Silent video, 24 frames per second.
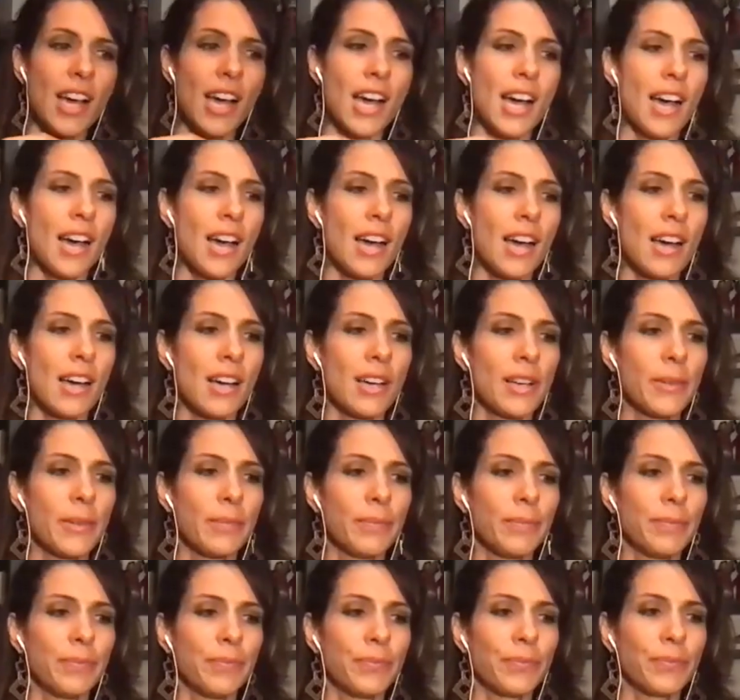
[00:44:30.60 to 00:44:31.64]

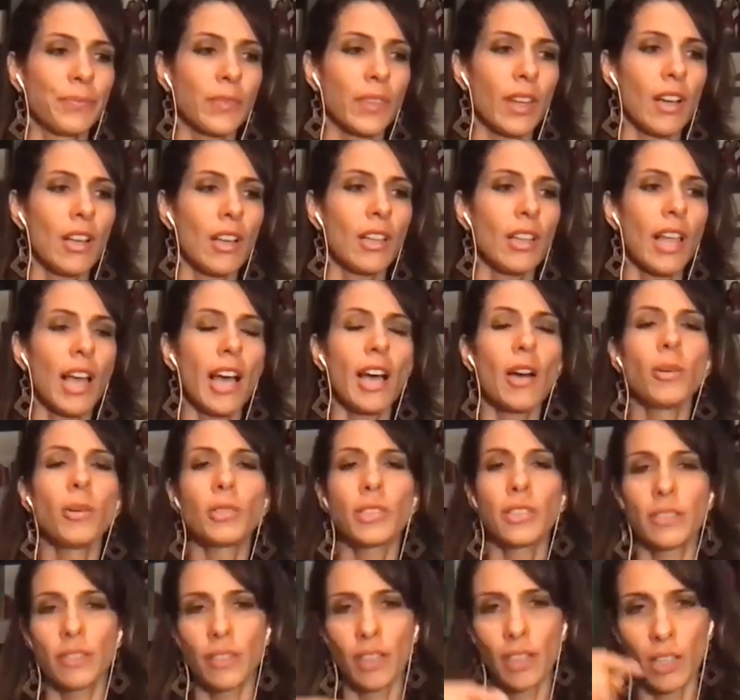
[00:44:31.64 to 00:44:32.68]
um, allow
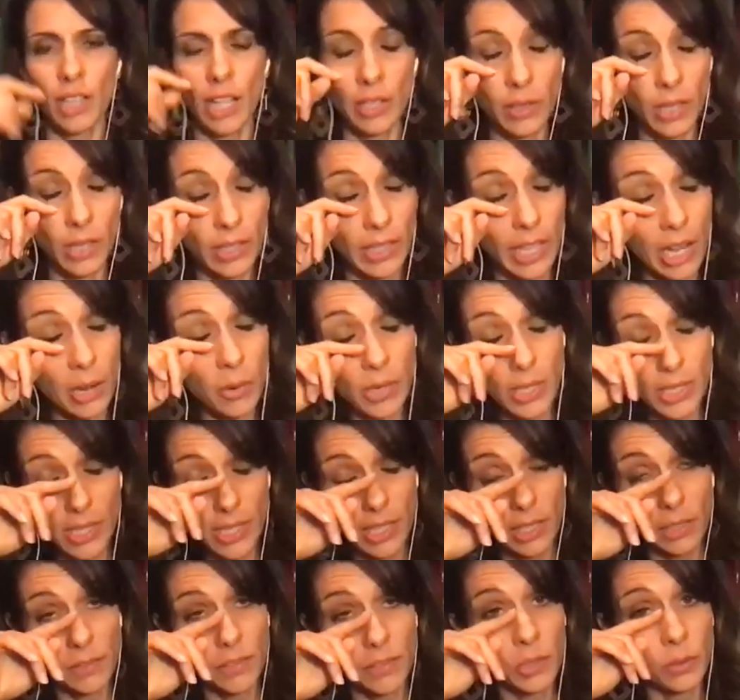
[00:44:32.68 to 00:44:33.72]
to uh, allow
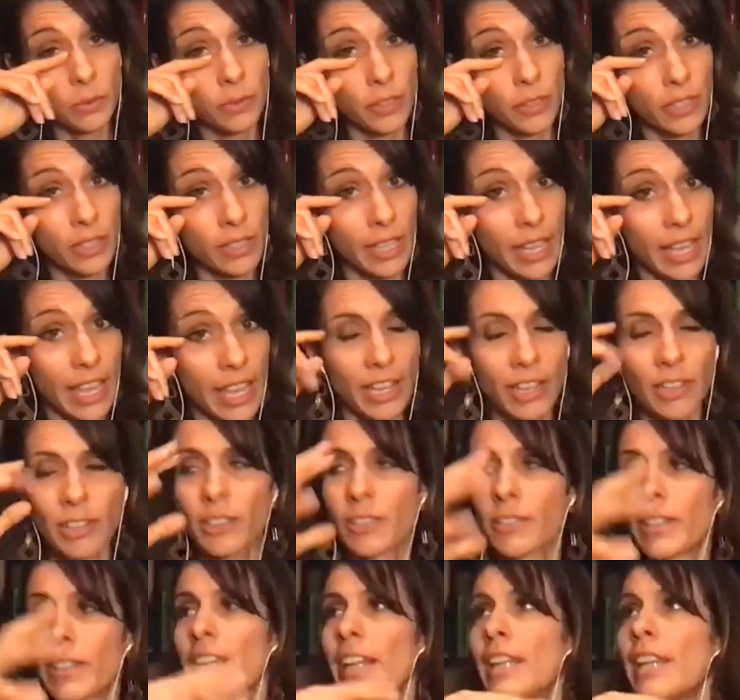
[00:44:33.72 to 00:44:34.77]
ourselves to feel
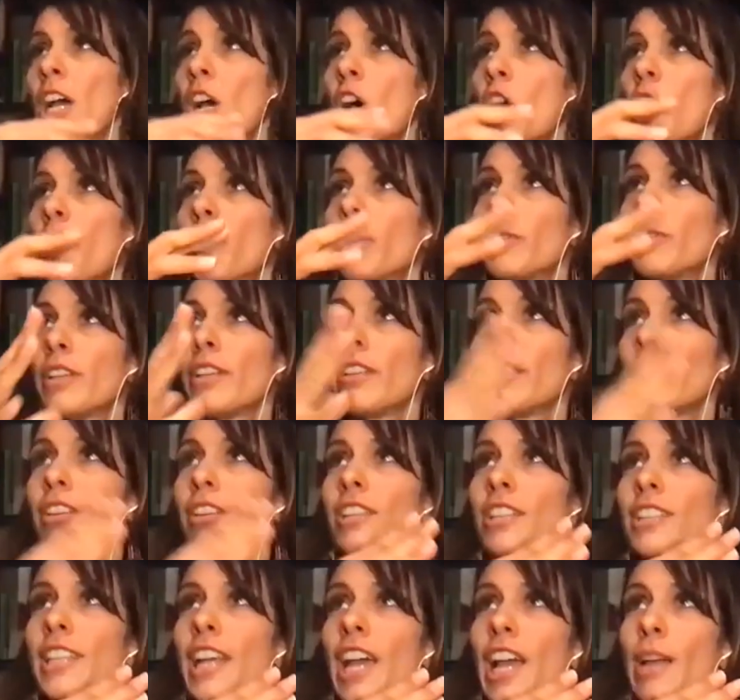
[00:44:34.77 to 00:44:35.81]
anger right but then
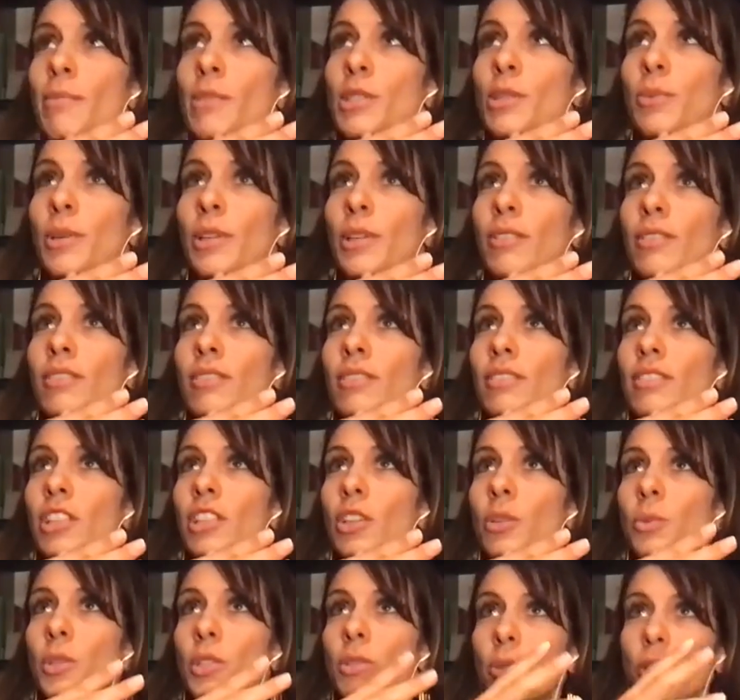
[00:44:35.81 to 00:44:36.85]
there are times when you
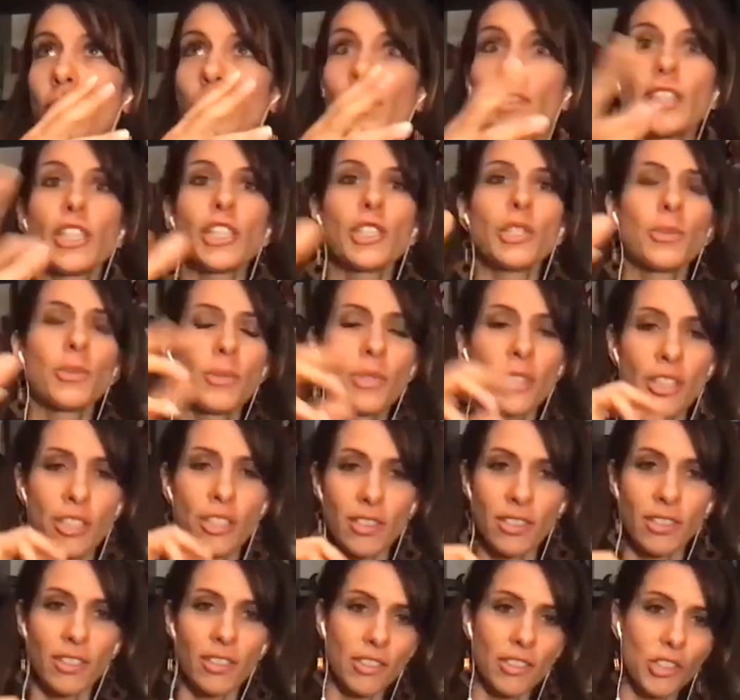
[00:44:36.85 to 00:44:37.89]
know we, we really do need
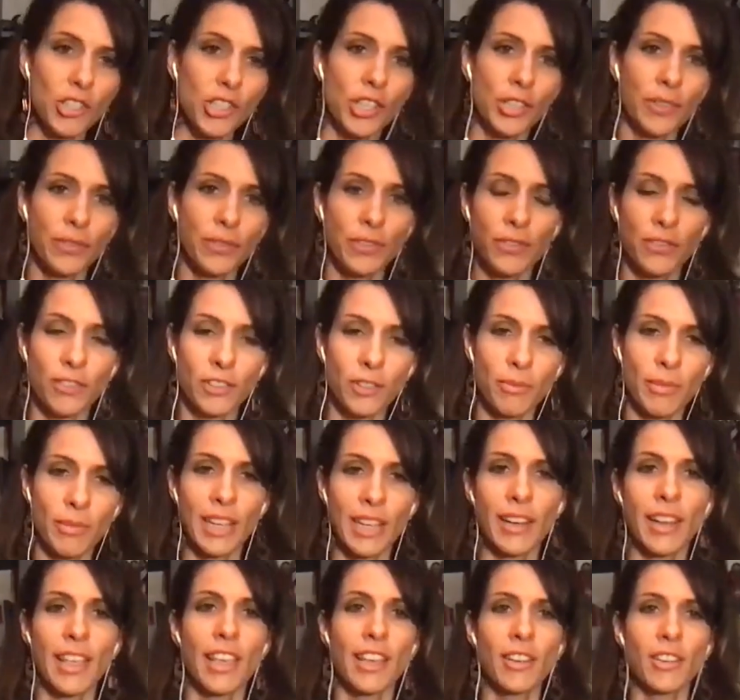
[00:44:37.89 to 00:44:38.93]
to shift from
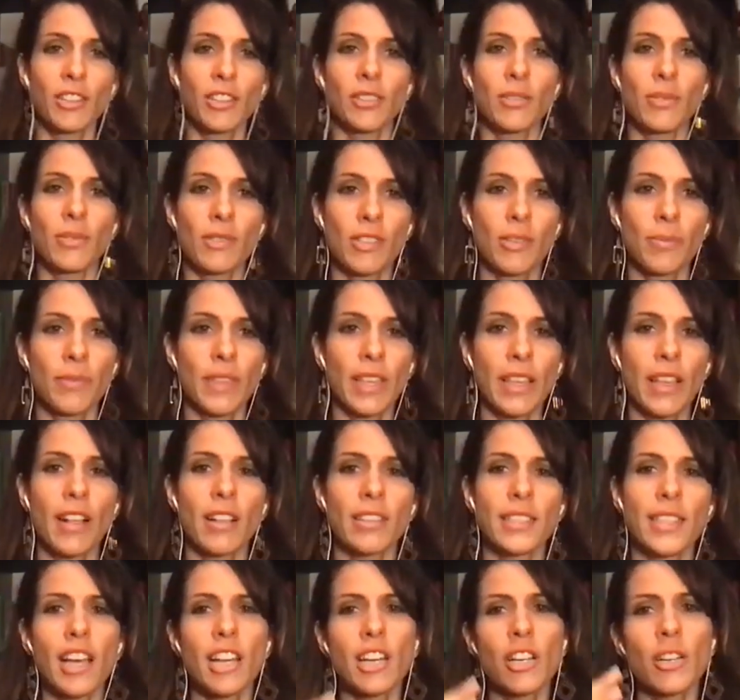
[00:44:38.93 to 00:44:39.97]
that anger to something
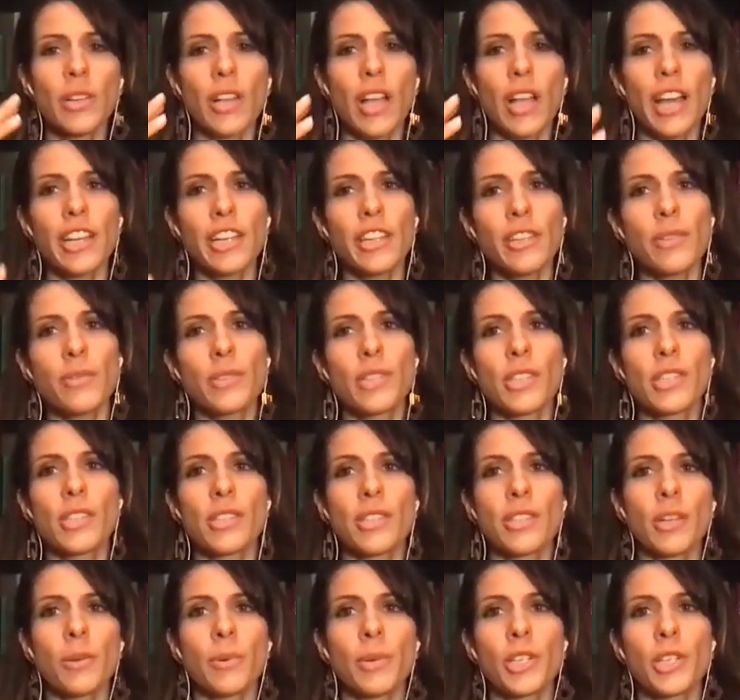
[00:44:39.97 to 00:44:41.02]
else how do how do you
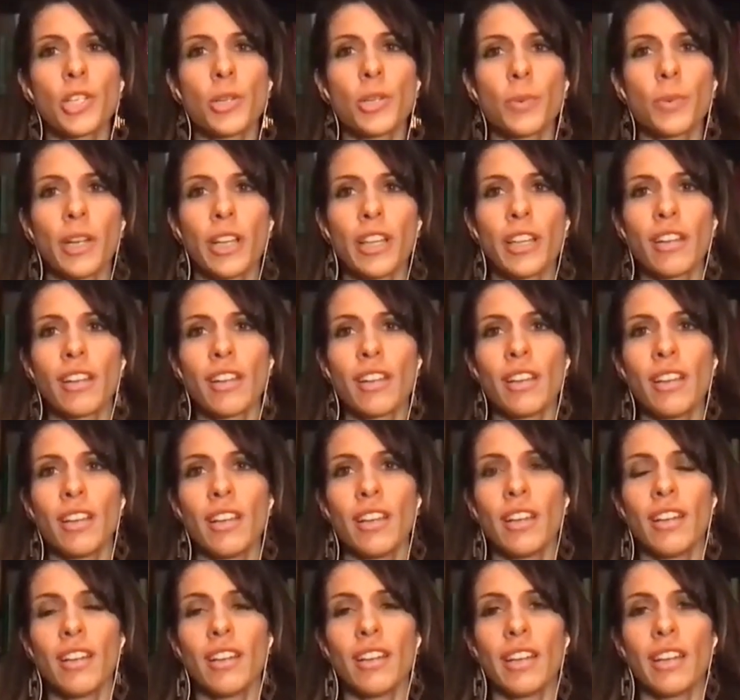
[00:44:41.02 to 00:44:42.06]
distinguish when
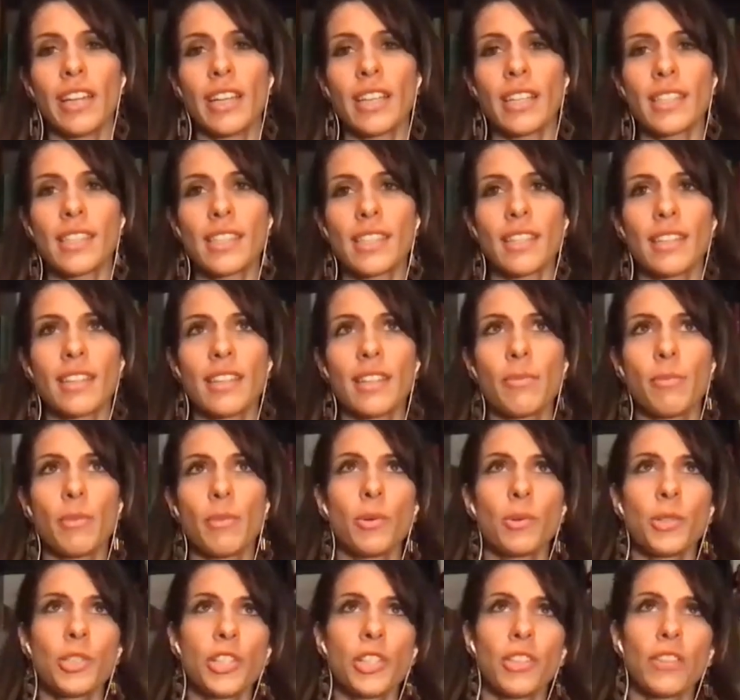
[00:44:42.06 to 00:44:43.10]
it's an
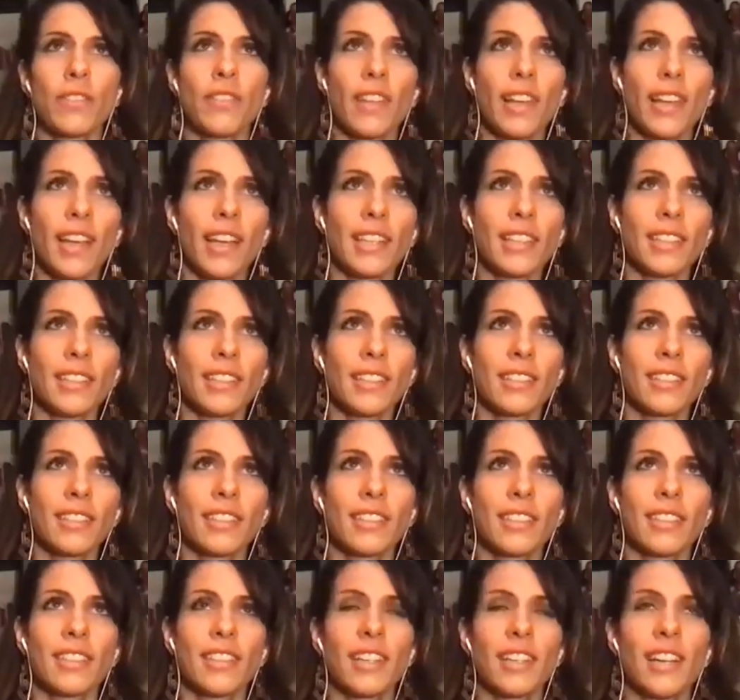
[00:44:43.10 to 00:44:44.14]
emotion that
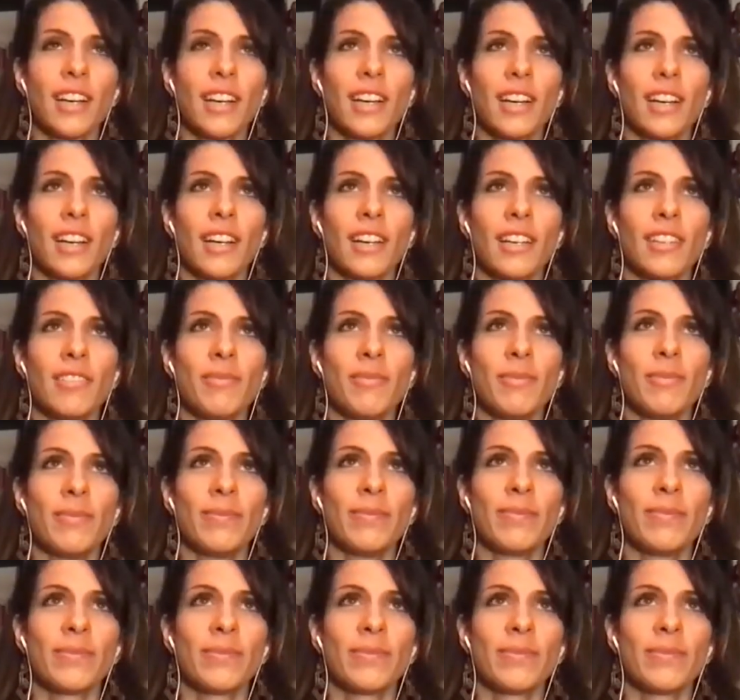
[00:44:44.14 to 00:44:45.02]
um,